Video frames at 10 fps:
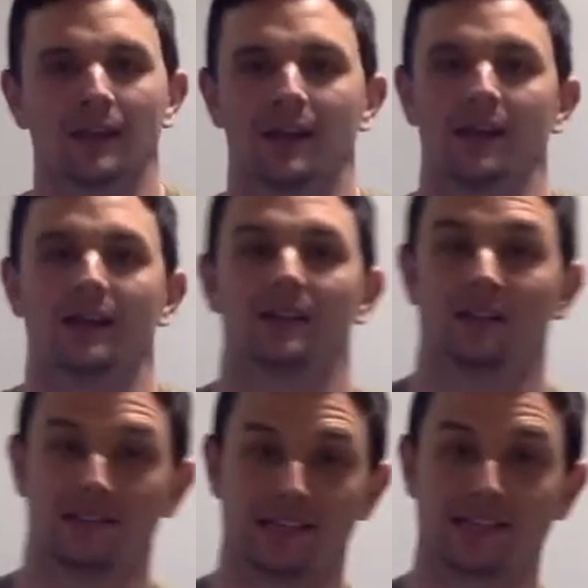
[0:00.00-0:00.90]
Okay.
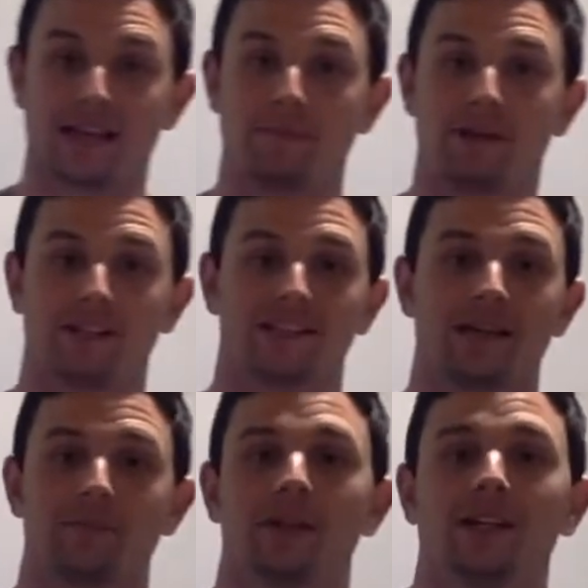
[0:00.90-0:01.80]
Take that minute.
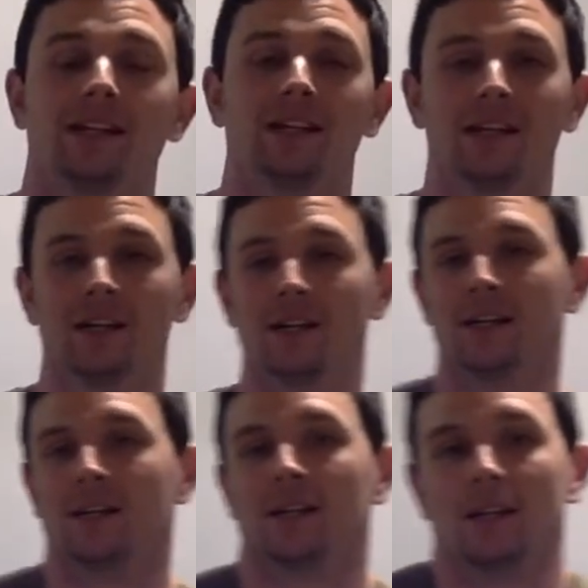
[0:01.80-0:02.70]
Type it in.
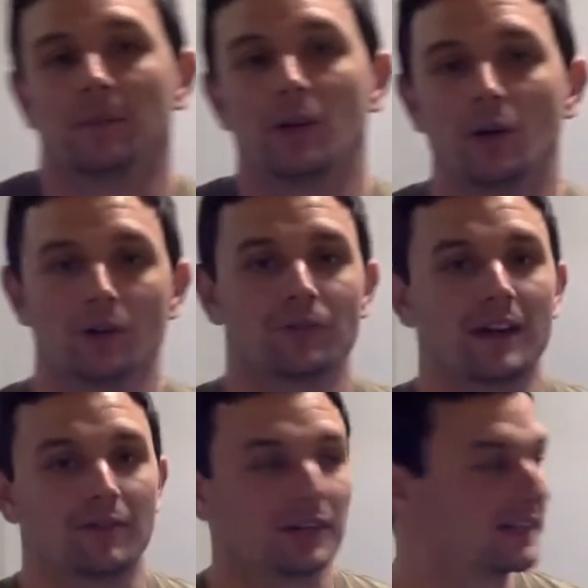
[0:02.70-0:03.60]
Let me know your
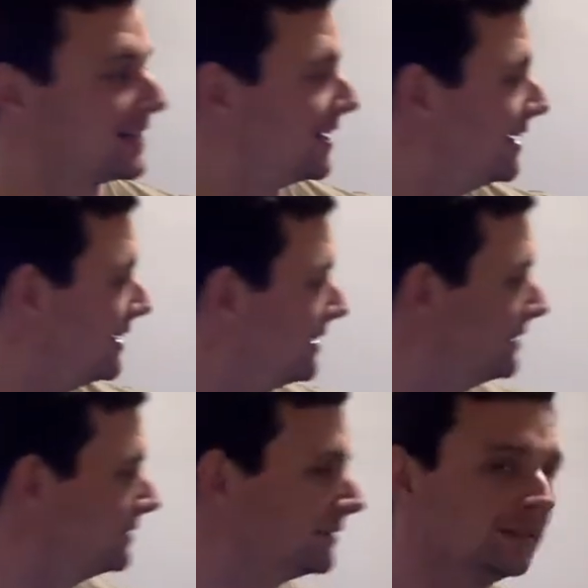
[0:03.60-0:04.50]
favorites.
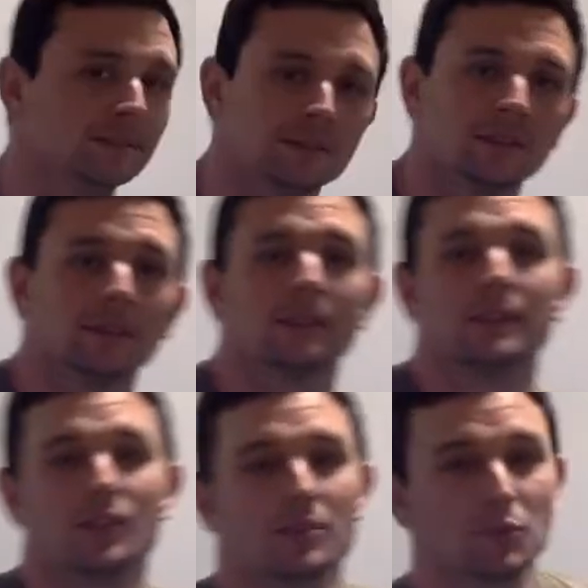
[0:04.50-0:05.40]

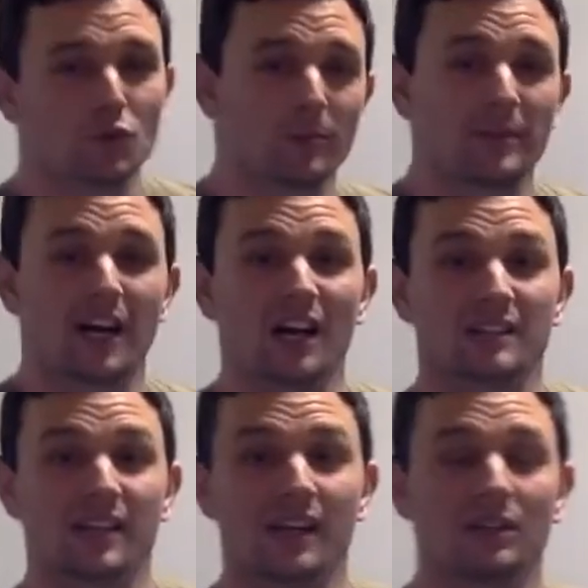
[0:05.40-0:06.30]
Some shrimp
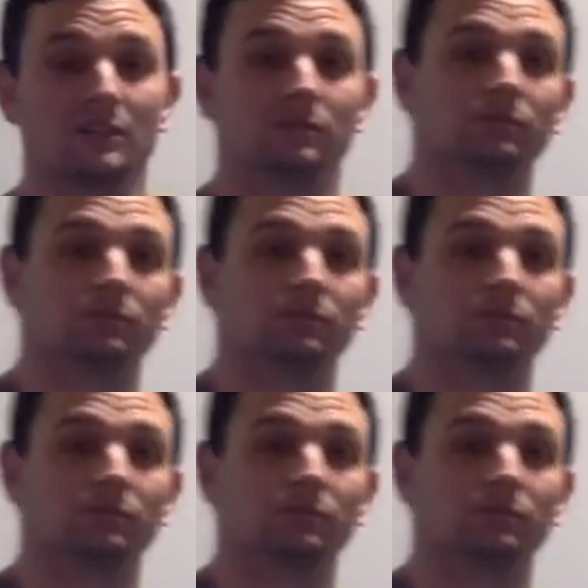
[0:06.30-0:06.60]
cocktail.